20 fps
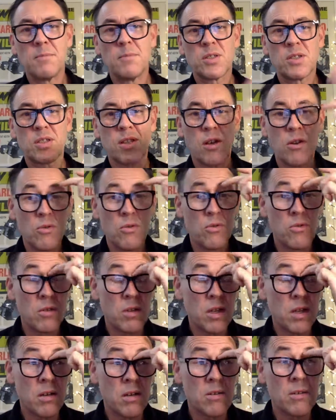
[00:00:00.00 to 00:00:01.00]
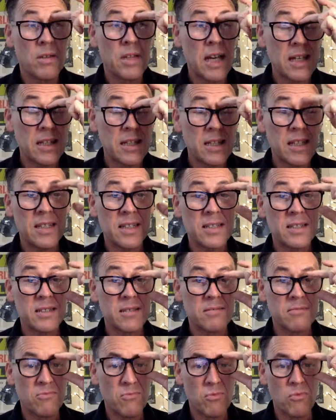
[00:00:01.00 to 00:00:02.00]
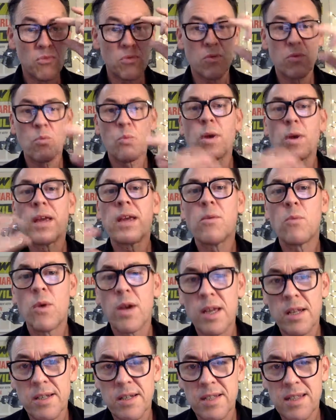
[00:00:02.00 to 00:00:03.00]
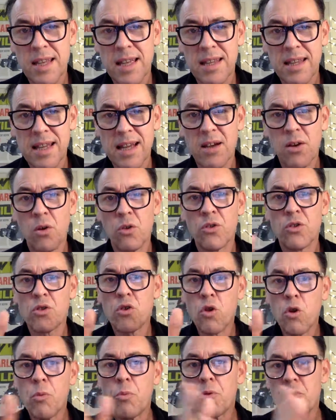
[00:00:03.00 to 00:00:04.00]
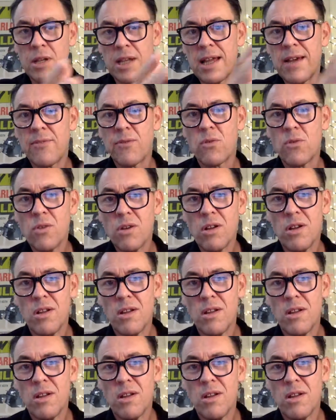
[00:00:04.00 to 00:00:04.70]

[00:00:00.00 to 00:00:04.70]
So that's we understand that on the corporate level.